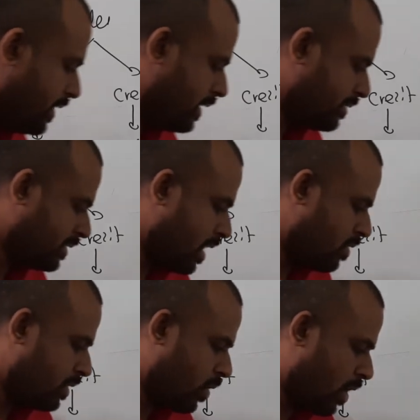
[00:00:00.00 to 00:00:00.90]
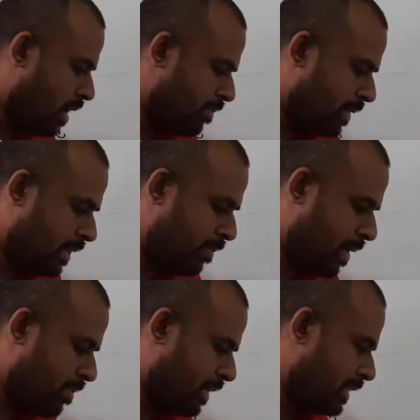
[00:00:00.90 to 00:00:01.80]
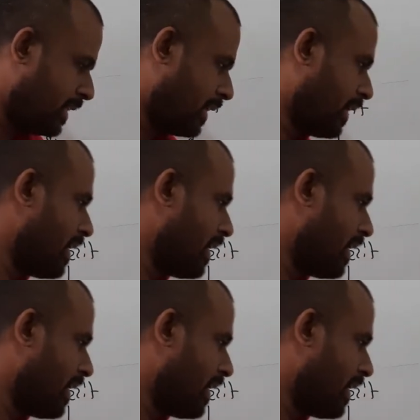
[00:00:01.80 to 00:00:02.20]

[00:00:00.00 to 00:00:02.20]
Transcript: discount column in the payment journal.